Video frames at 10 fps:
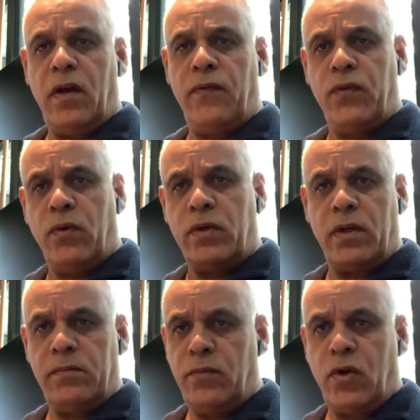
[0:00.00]
If you
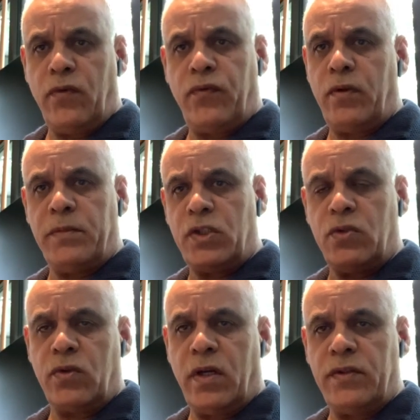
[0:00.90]
want more
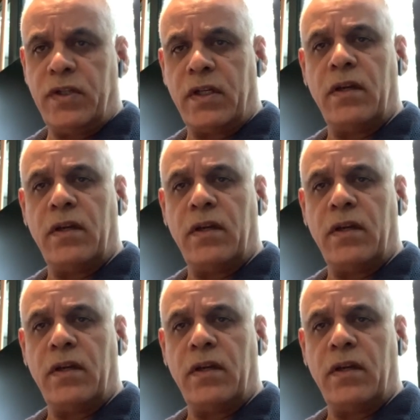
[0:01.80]
information, you can check